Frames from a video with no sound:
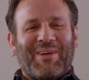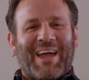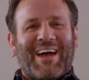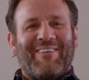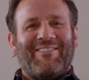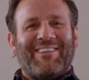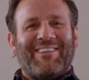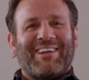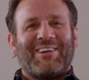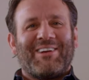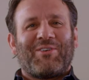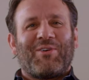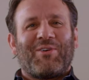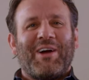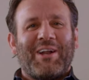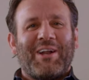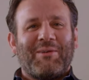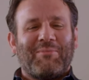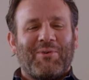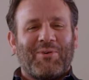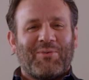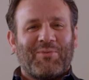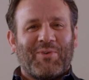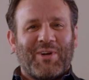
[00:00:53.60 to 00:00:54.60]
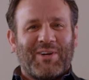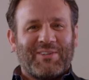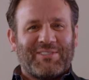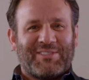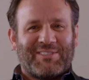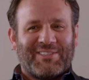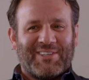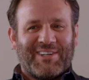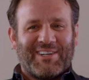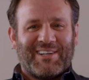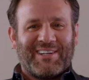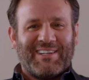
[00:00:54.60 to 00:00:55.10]
We have an incredible
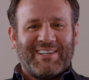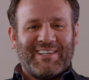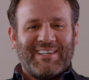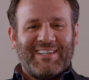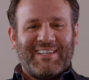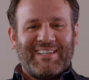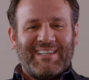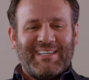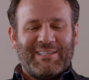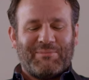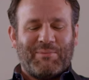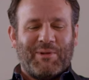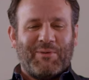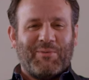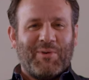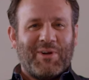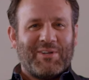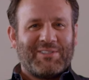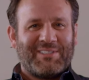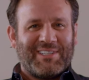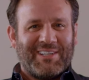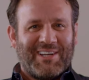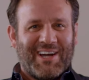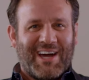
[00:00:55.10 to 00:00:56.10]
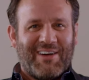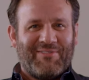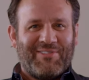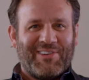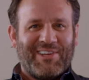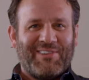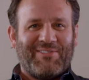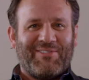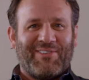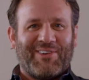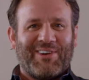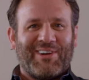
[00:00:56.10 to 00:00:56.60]
roaster. He's been roasting
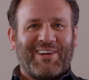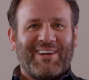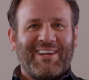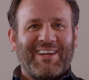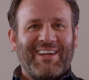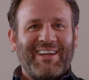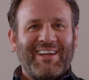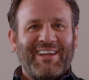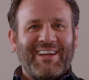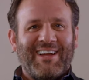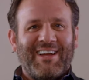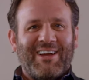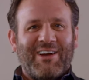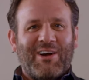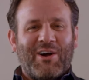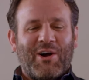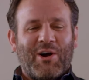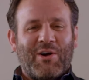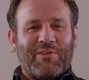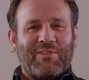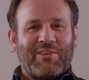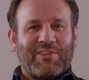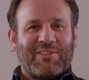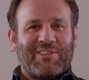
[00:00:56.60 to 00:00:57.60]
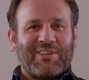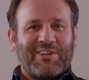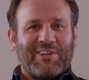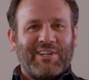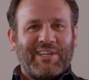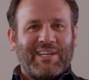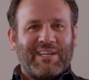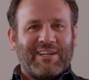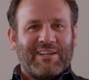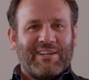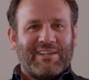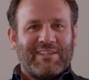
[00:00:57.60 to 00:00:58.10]
coffee for over
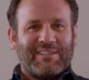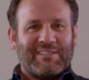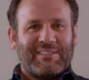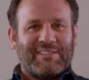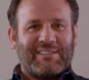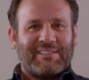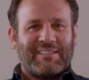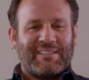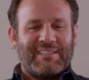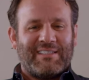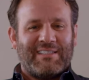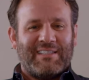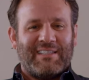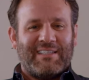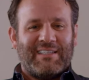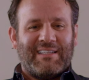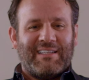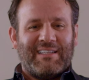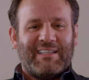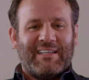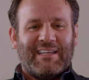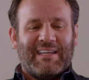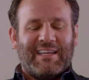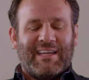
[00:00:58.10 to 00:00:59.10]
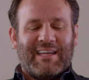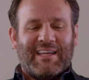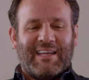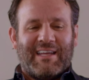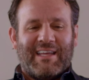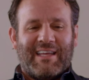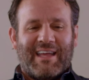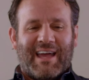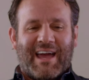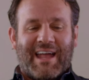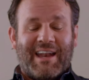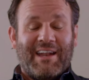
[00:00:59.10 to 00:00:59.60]
30 years.
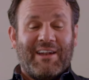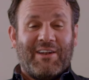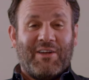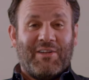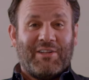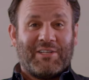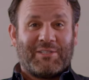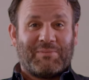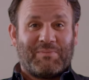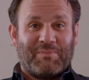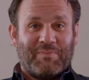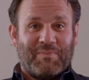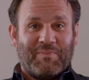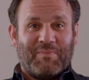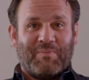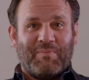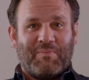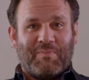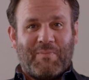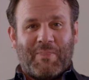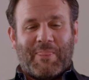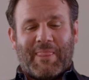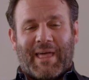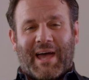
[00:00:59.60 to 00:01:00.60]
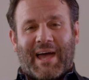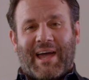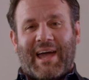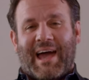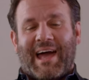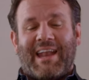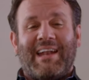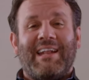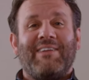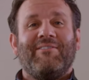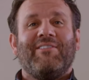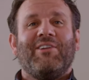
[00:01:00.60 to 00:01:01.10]
I didn't know this.
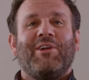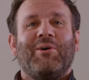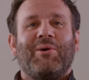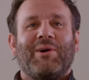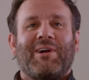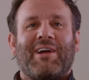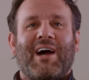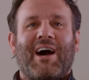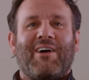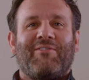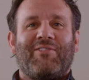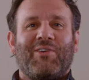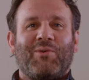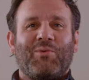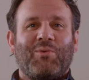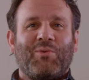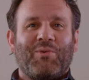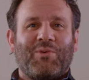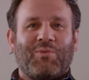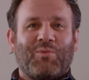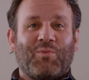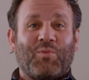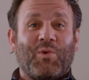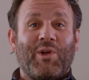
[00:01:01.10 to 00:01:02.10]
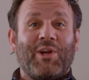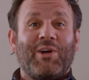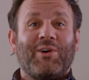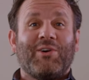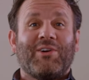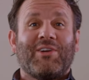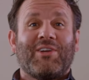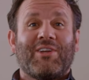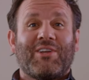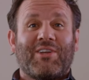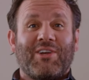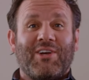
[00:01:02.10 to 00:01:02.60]
I didn't even know what coffee, real
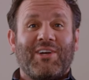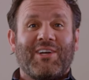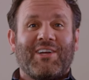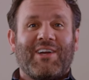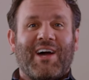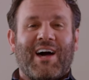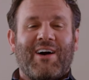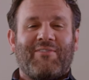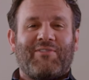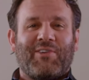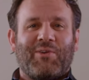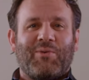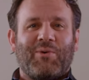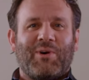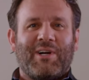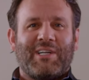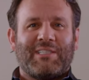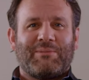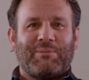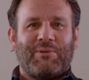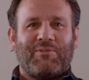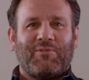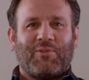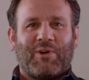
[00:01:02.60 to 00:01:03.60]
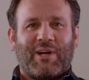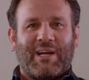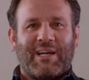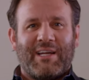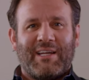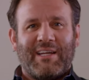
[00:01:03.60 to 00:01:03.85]
good coffee was before